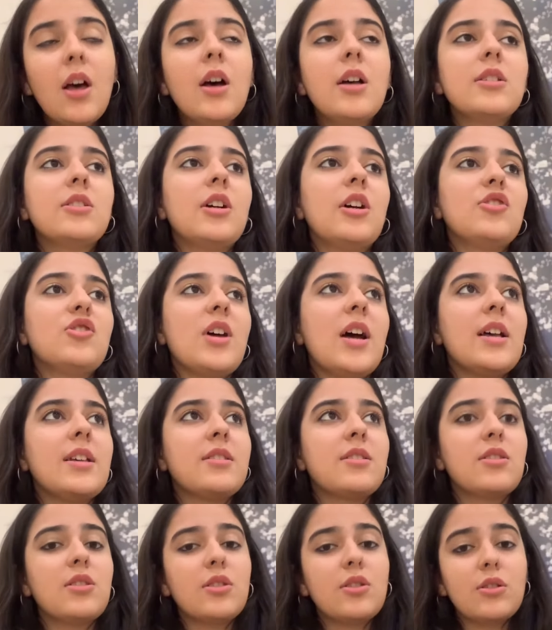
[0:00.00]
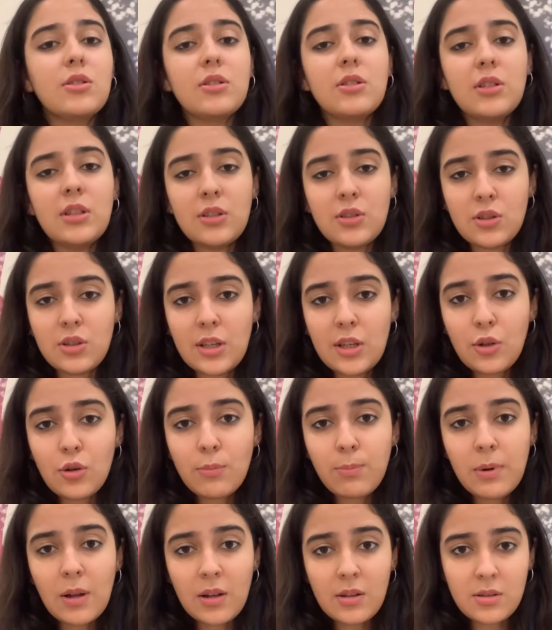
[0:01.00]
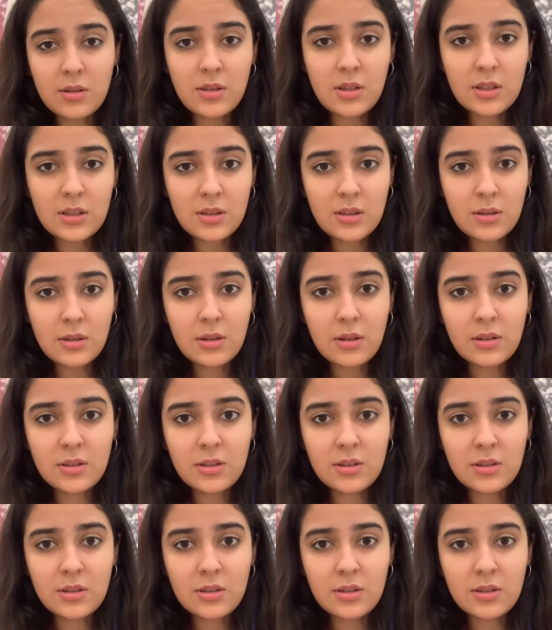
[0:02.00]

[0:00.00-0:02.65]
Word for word: such as the zero plastics uh,